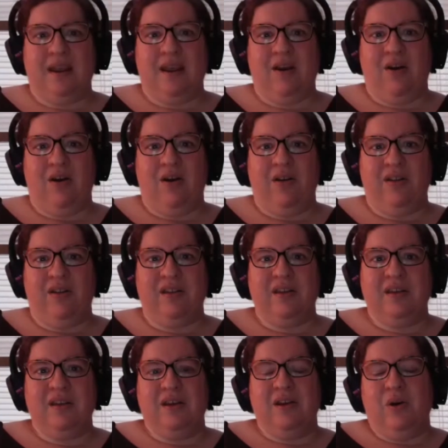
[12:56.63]
Hall,
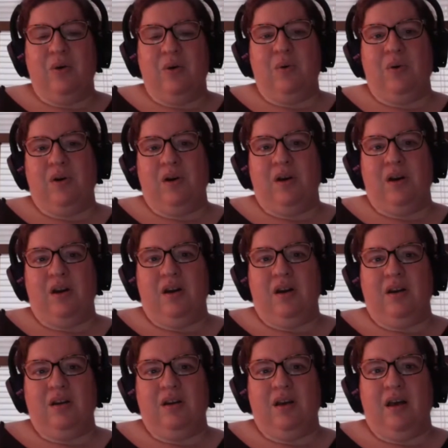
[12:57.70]

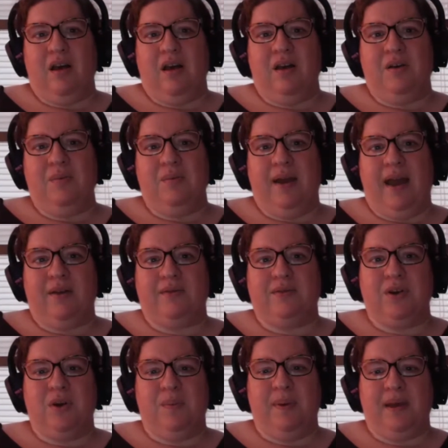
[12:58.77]
or I have to
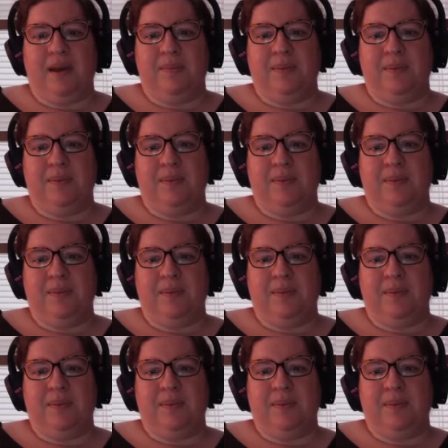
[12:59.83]
go pick up the